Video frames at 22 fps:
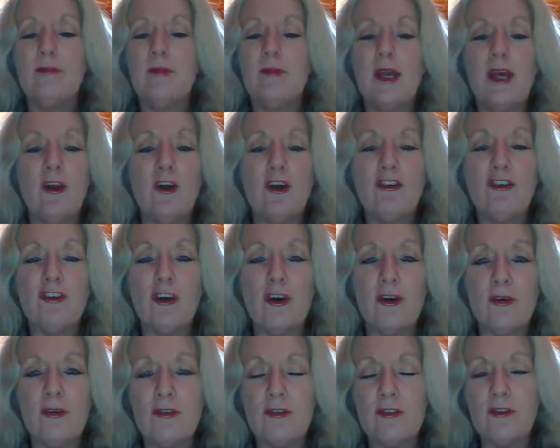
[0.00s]
And I
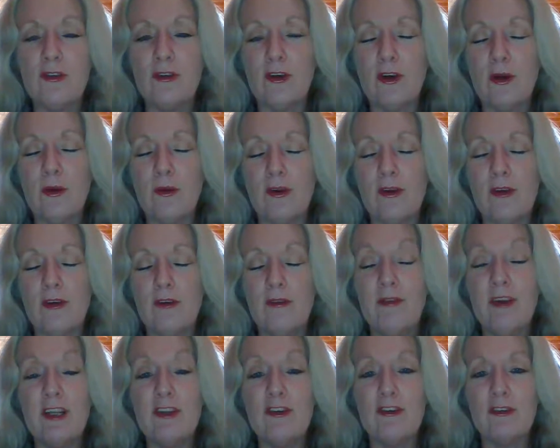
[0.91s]
chose to go on an
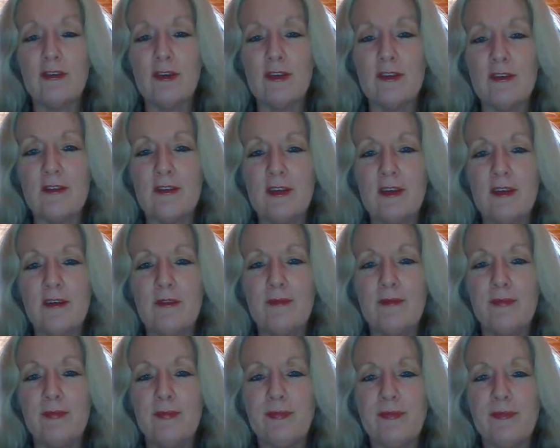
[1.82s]
adventure instead.
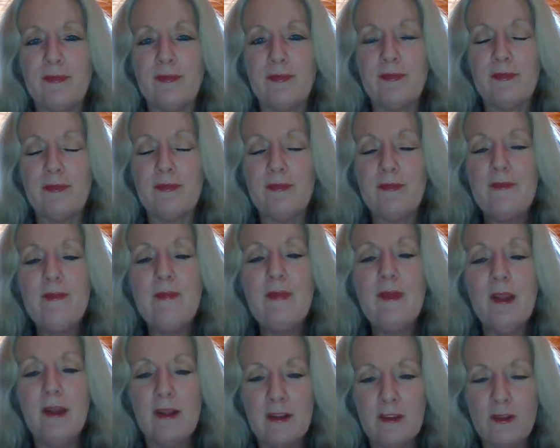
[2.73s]

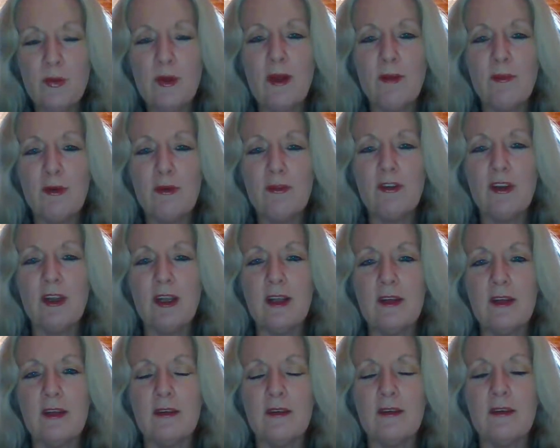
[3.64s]
That's when I moved to
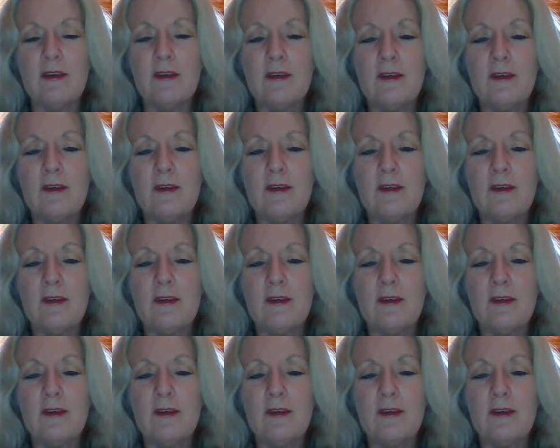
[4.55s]
England.